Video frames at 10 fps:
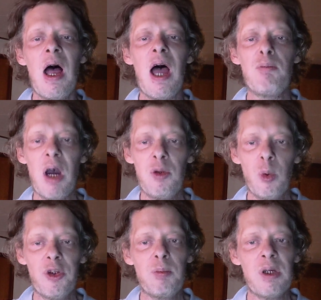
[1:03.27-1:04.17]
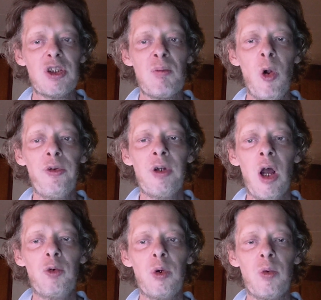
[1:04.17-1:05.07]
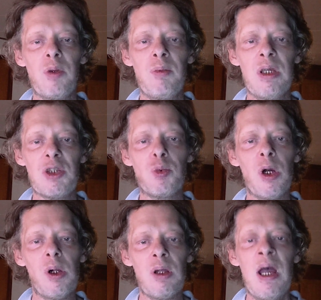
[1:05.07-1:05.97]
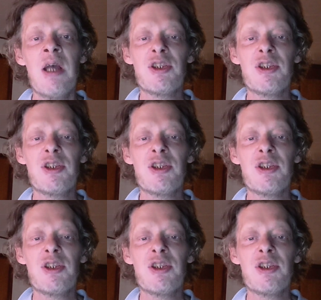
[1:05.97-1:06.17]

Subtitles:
I might want to some older artwork with me as well.